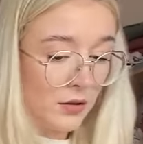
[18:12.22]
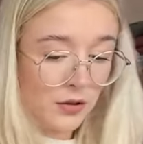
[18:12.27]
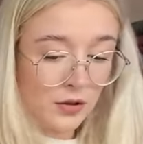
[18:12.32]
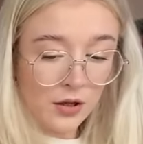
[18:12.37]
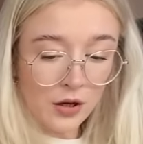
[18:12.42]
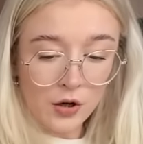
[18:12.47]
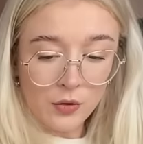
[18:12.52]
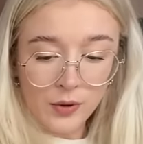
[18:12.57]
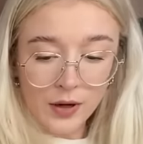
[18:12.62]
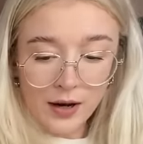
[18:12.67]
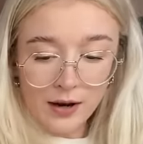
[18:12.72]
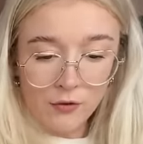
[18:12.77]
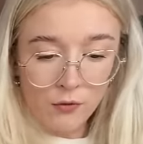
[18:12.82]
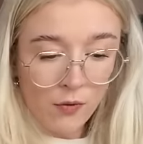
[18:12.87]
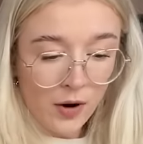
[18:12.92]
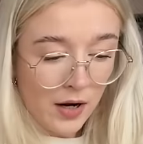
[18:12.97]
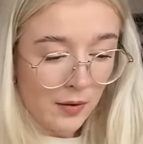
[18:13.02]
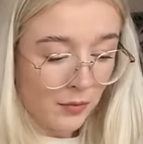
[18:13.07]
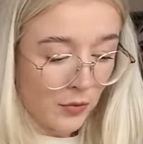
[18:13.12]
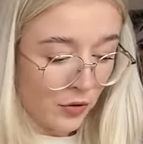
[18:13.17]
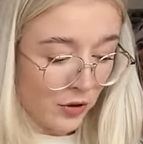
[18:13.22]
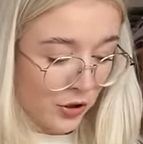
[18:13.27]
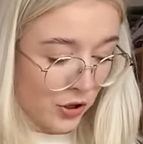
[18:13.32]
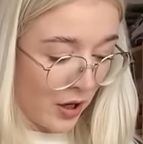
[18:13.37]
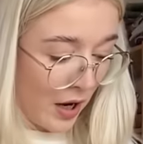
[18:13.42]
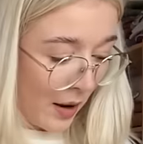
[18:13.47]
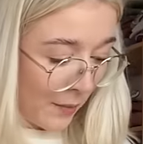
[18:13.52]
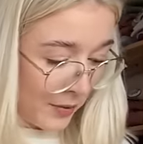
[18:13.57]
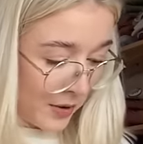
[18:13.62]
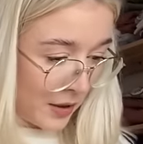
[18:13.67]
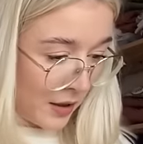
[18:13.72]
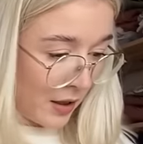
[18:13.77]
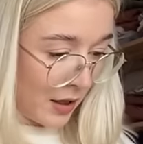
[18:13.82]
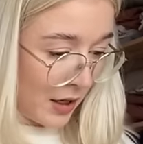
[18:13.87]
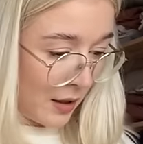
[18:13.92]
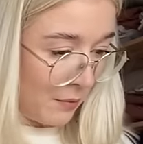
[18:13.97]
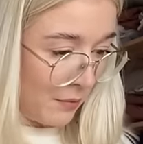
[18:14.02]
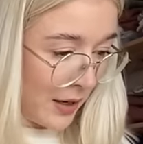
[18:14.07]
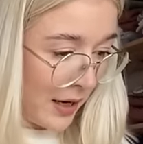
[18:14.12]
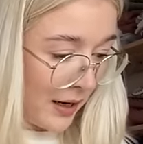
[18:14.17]
So we have one more
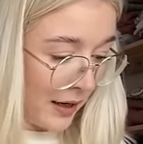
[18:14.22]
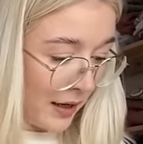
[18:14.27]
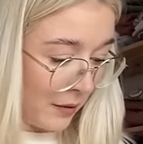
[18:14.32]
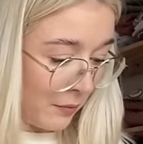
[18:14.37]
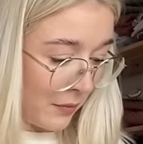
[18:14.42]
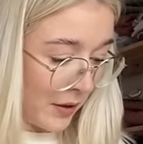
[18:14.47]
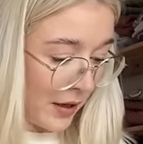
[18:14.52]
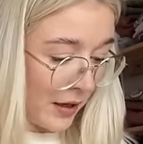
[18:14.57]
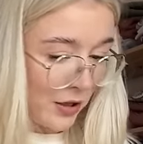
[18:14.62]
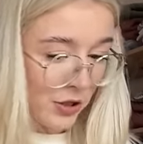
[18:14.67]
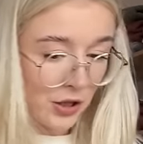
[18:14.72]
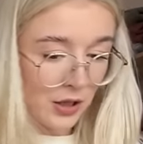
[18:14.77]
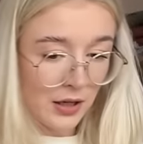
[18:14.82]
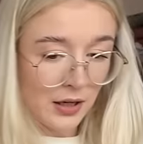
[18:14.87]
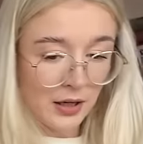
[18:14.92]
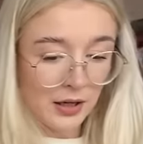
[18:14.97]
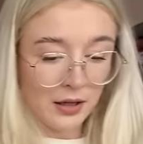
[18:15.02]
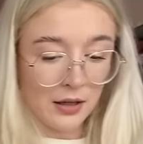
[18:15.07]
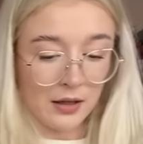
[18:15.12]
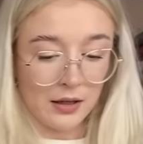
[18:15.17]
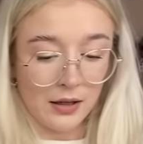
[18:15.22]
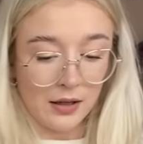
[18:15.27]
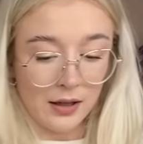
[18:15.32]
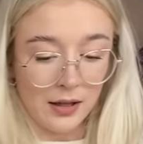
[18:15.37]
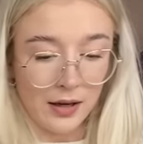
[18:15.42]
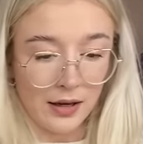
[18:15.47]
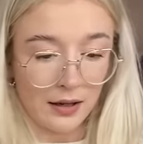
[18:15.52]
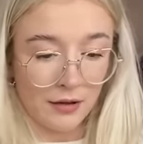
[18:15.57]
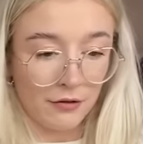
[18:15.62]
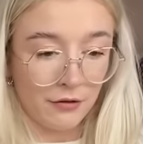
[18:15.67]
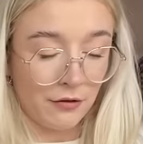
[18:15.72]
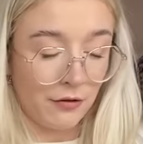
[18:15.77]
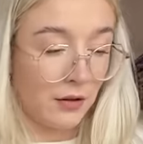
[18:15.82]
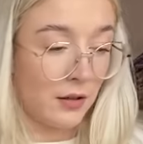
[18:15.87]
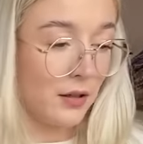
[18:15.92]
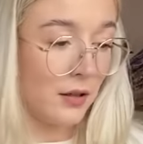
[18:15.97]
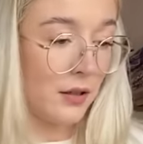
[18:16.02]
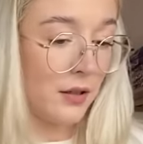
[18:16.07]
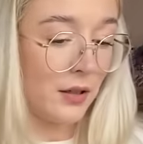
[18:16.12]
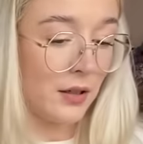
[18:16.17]
chapter, Making Magic and Life
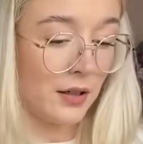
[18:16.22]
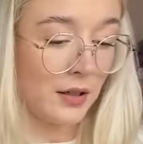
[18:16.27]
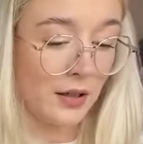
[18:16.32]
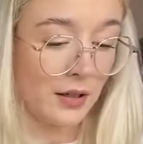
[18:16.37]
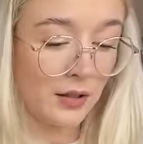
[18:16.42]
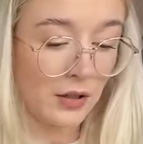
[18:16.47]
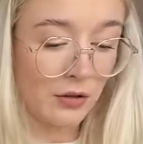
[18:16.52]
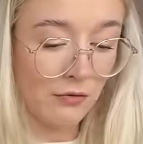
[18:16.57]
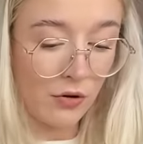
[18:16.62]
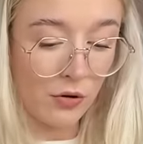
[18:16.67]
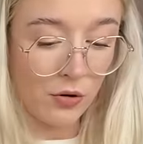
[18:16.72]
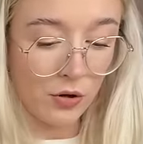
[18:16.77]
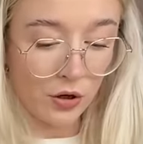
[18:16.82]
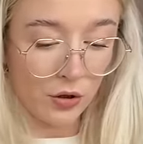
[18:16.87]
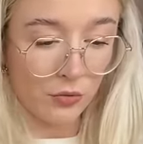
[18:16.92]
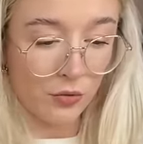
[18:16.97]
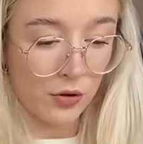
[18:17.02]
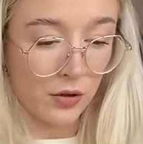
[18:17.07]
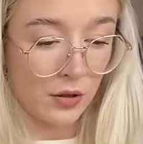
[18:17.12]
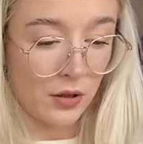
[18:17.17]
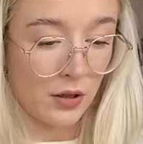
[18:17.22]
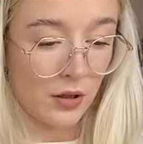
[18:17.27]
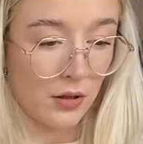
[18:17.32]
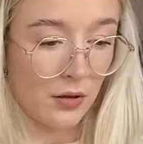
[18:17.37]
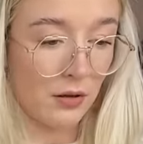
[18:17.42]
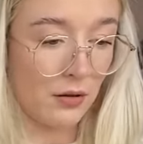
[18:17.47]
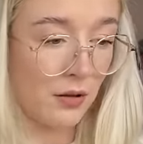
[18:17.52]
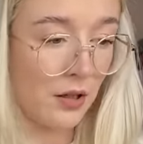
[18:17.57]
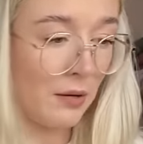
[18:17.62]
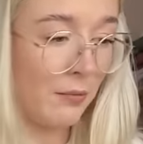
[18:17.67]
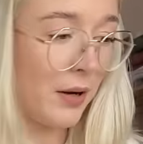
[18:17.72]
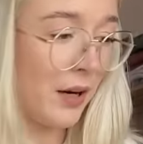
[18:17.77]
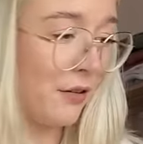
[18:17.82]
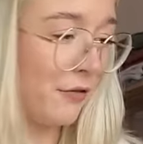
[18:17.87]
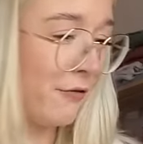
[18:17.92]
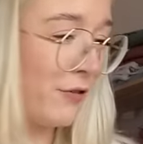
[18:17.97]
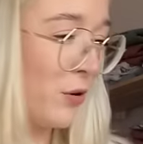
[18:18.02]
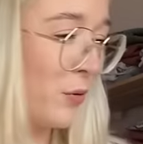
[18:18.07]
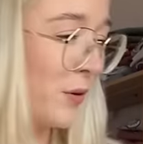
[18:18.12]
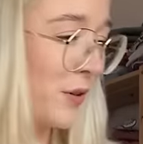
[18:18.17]
is a Roller Coaster. I might
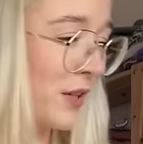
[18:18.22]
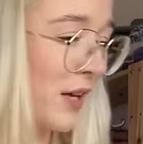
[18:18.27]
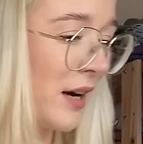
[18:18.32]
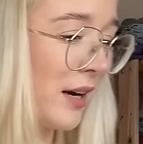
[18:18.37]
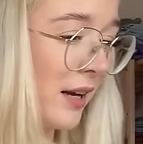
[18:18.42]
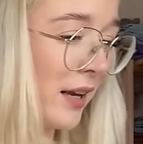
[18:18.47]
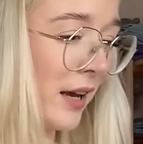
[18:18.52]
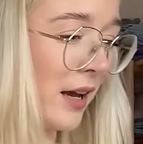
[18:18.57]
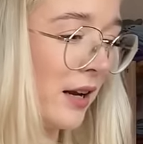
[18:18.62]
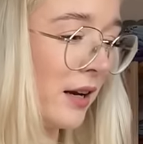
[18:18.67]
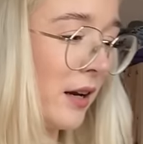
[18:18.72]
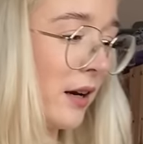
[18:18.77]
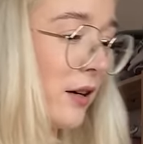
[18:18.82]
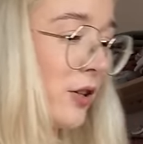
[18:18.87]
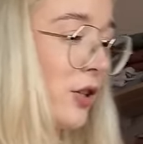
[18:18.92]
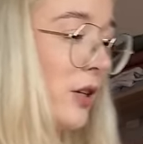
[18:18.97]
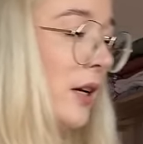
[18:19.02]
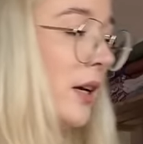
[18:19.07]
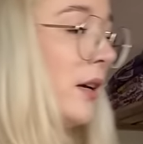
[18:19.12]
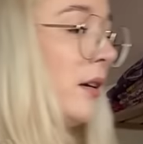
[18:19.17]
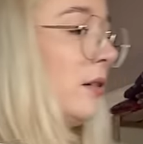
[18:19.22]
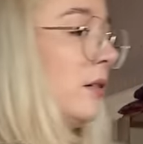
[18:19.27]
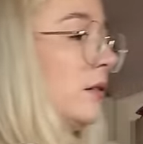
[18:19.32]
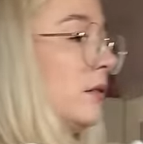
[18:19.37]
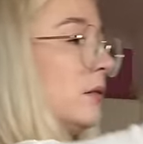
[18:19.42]
fold that again actually.